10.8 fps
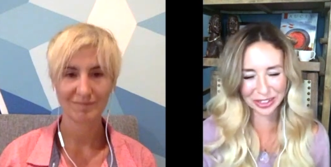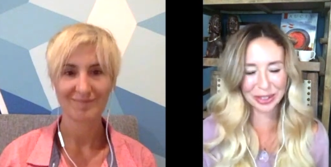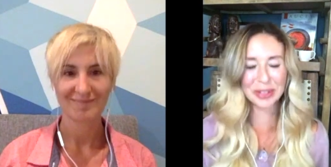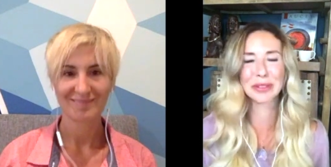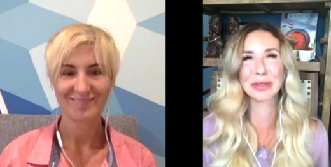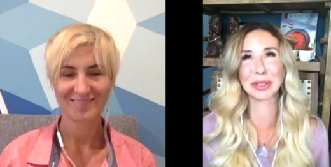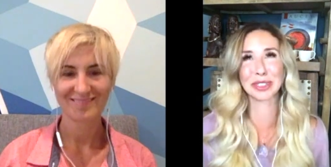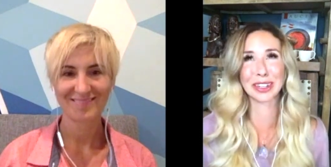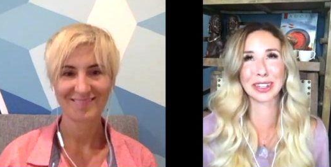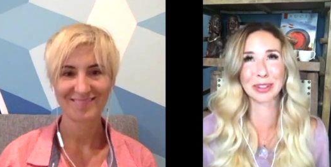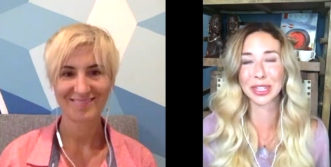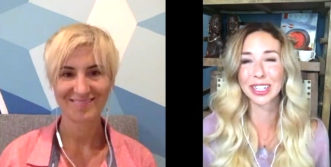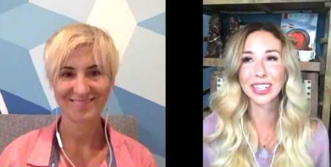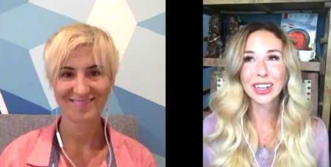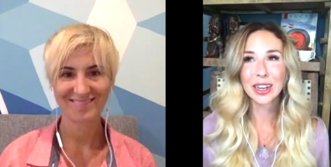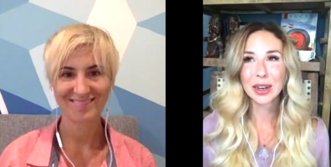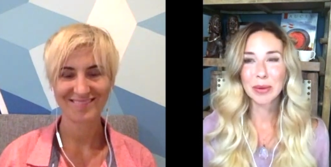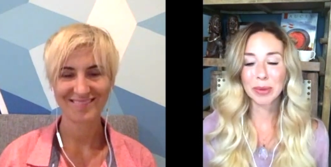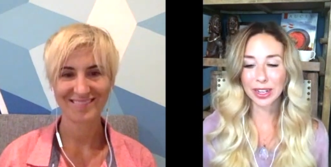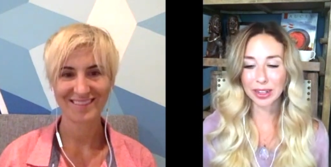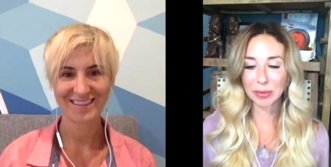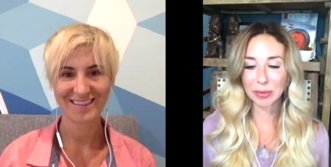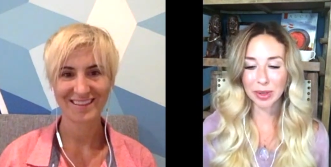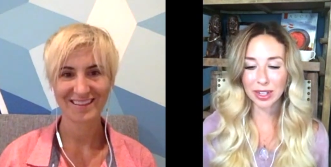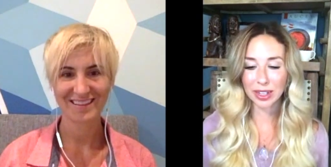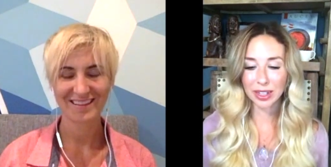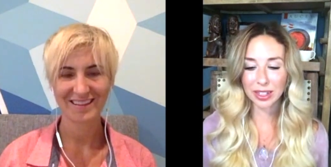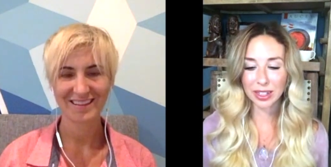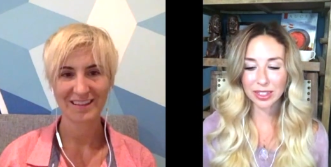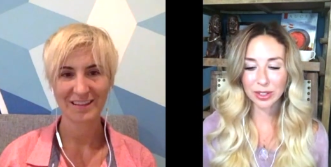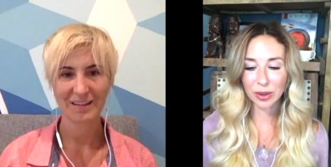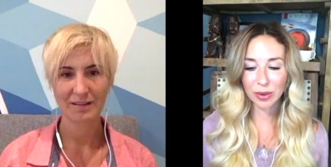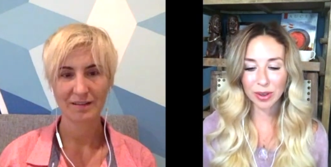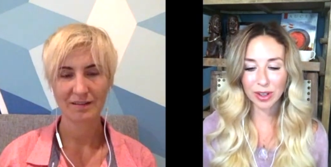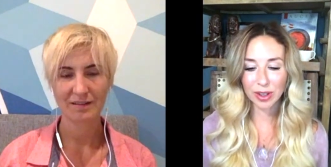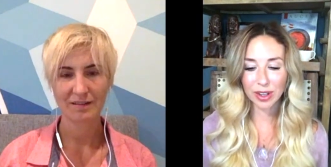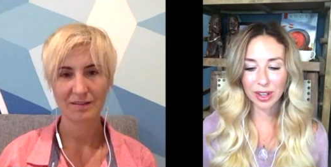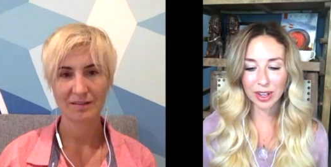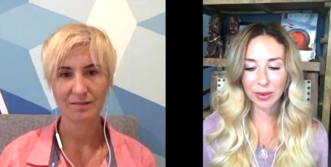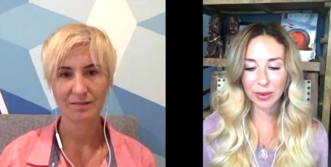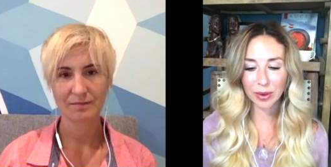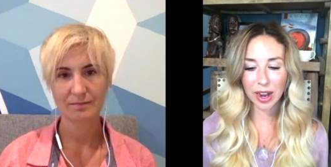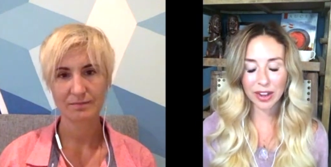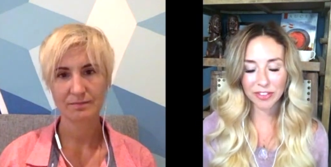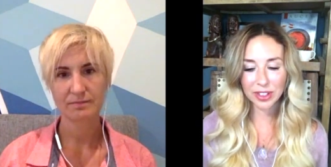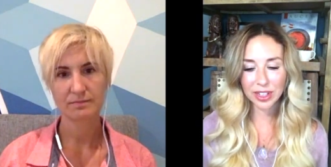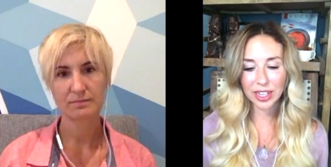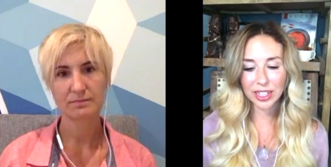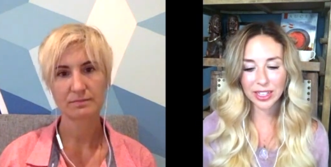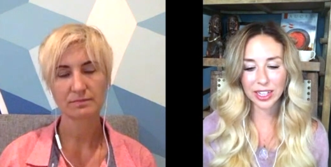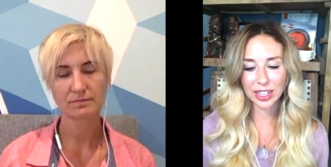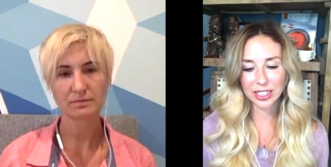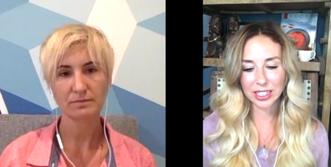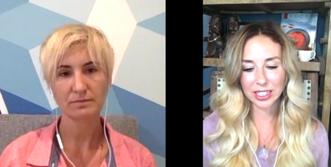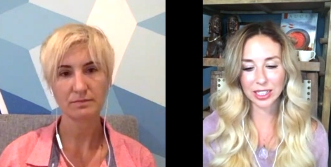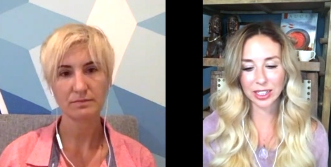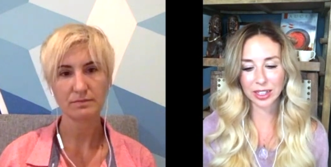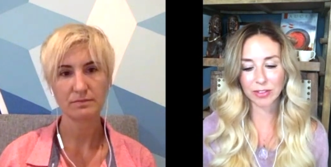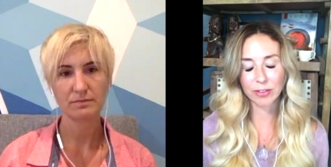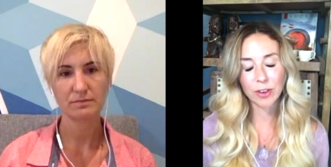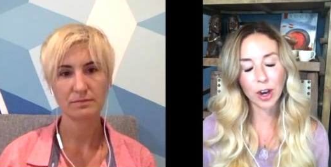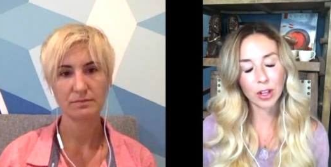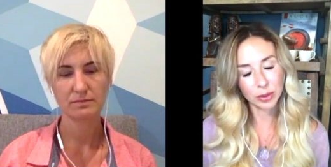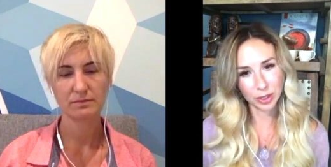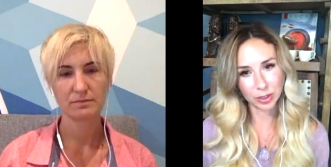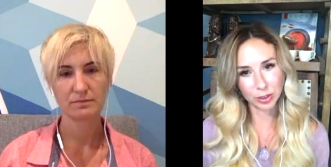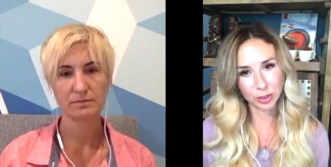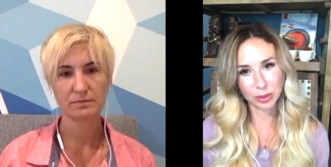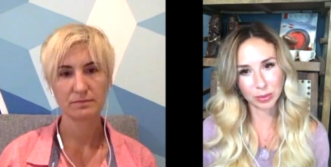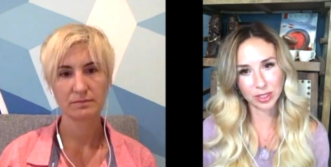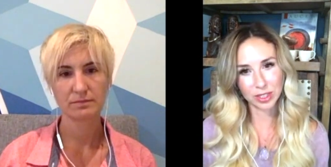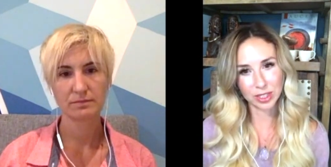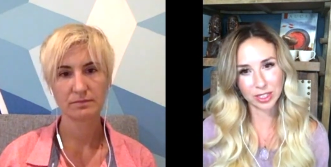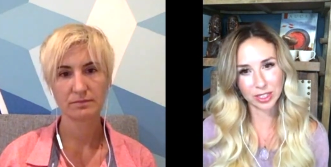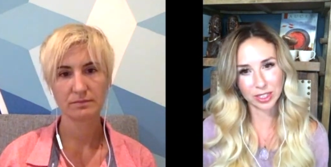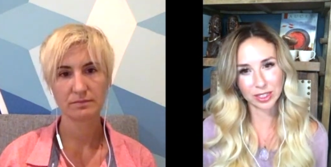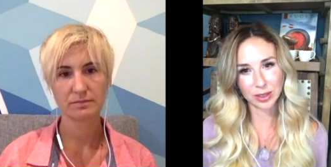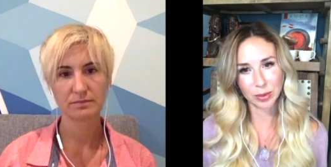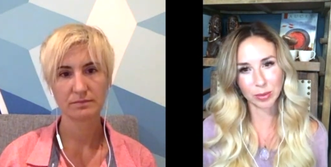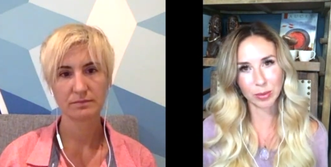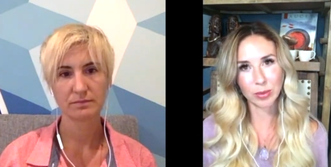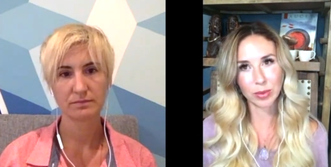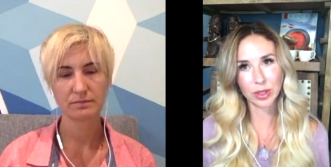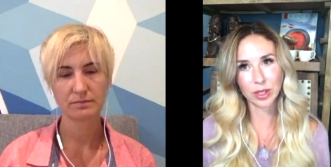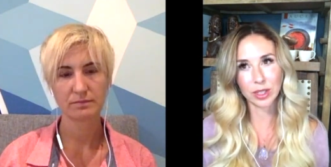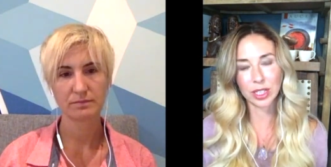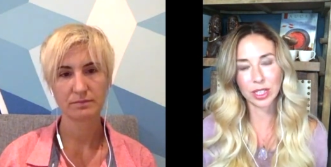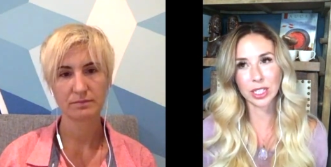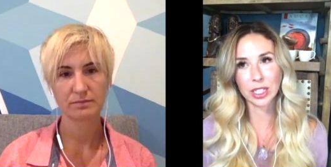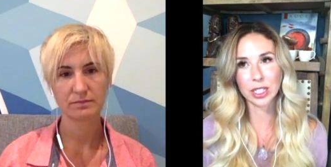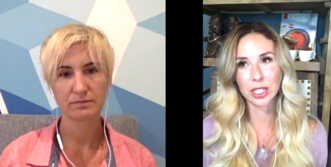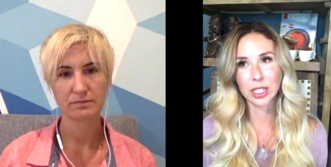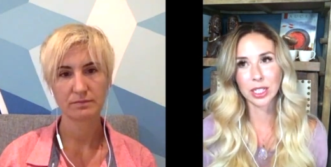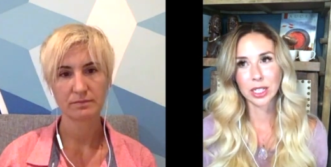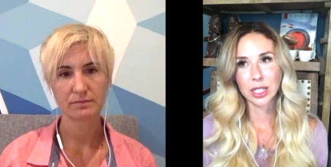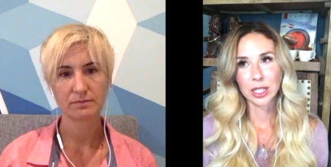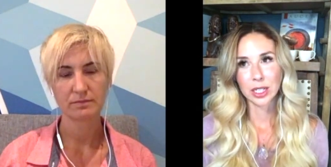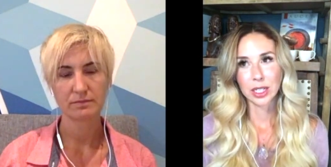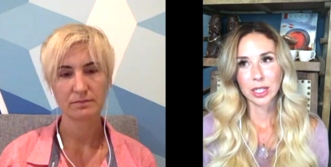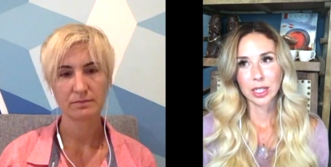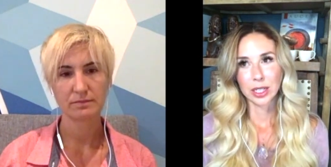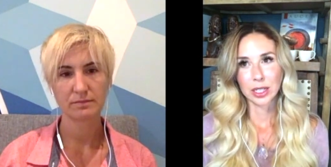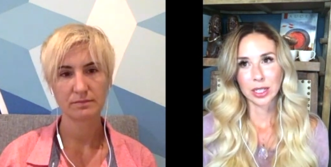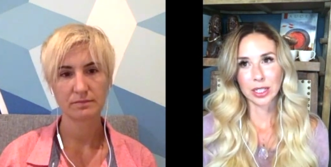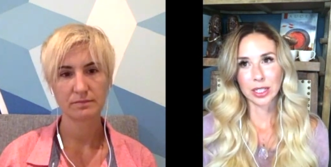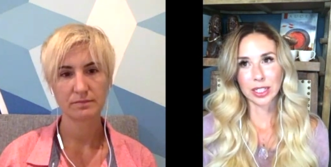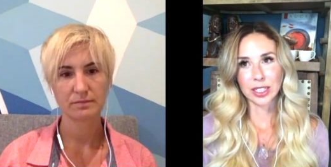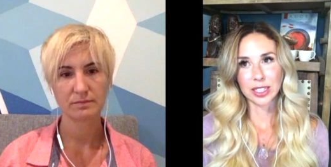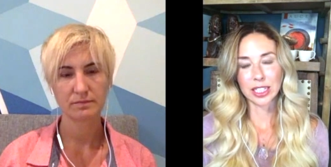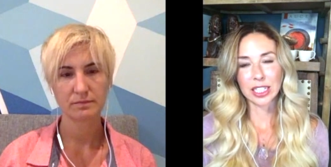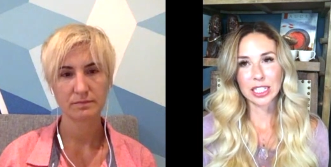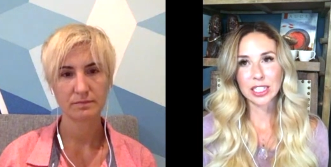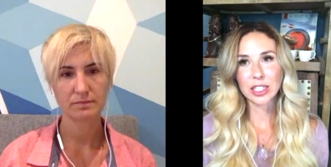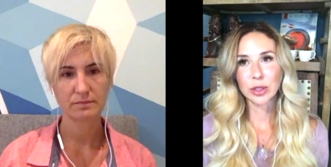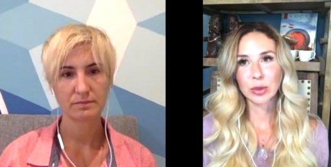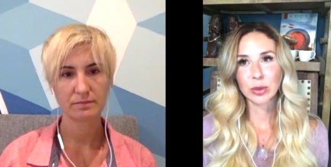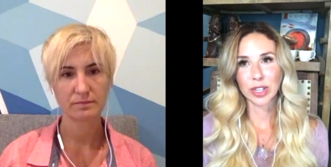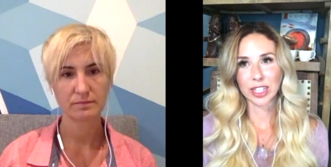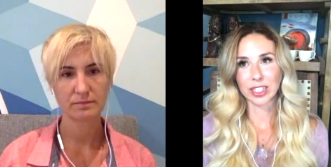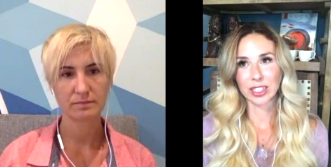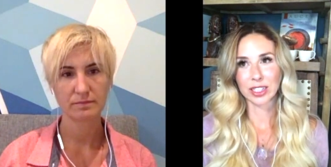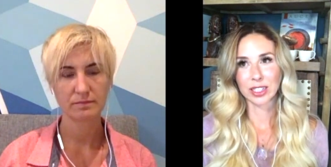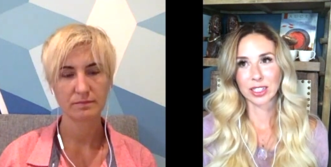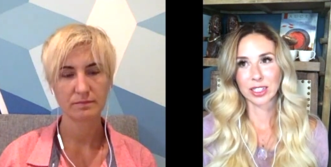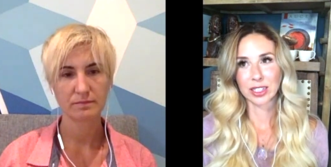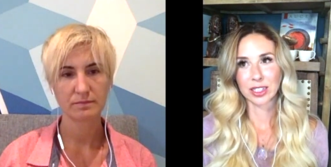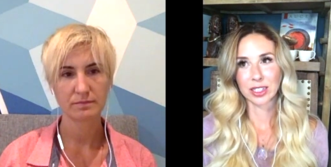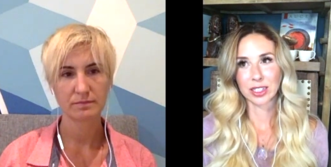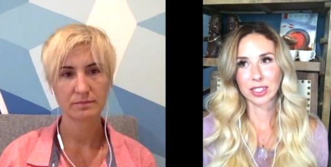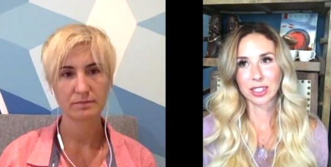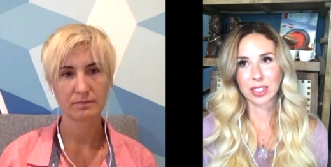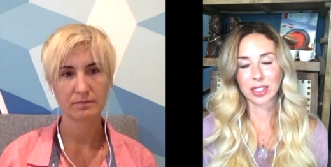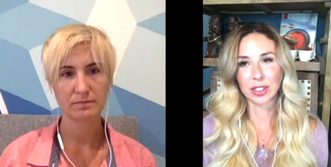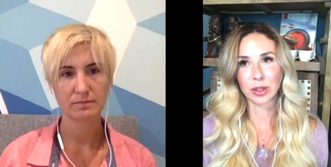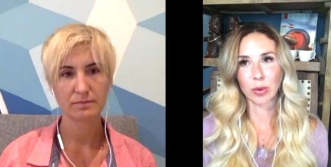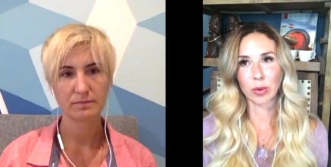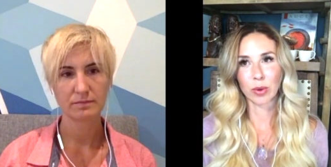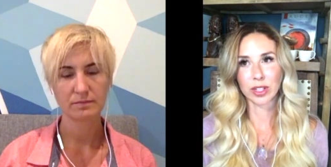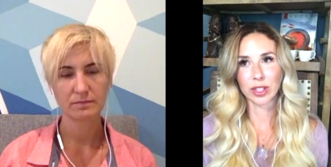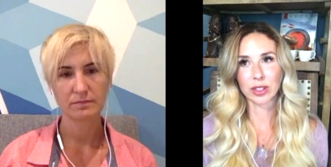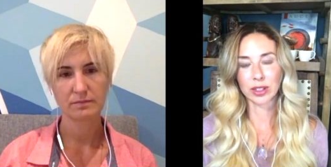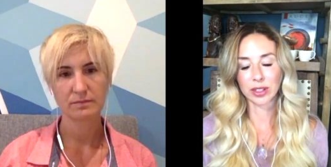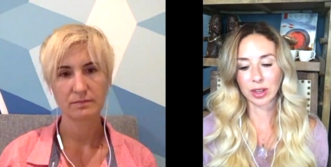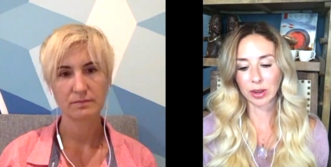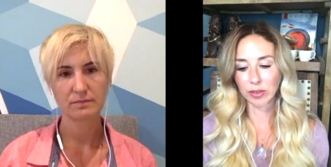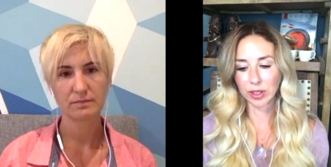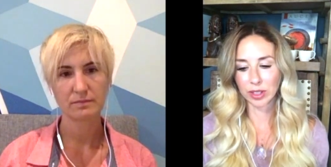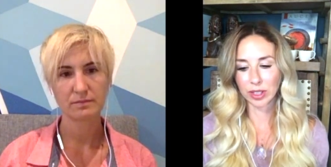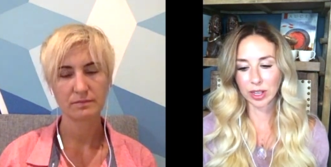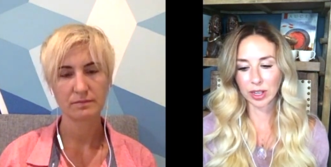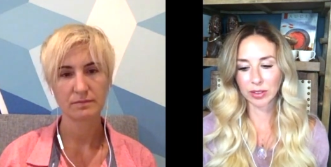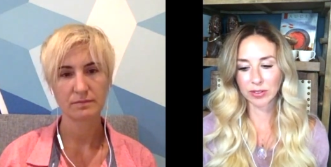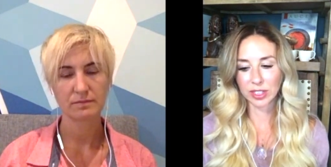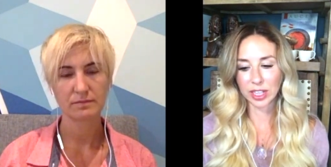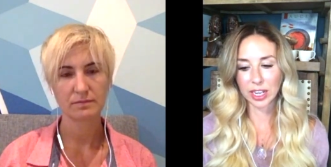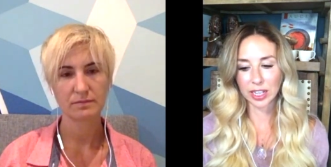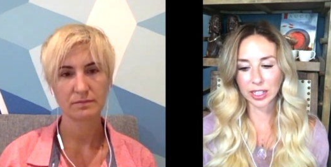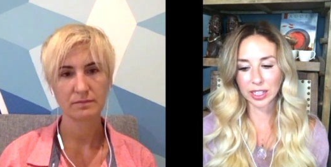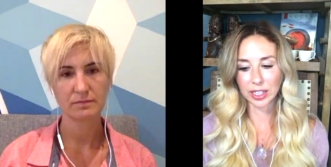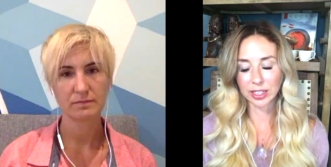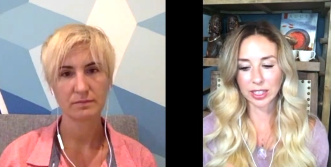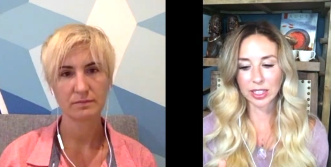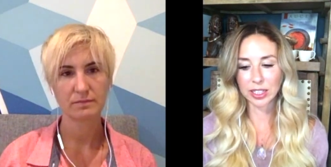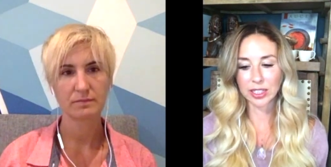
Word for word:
Speaker 1: in the, the book title. But but um, so I feel like the idea of following our dreams is the it's the easier way to you know eh, eh, of of staying it's the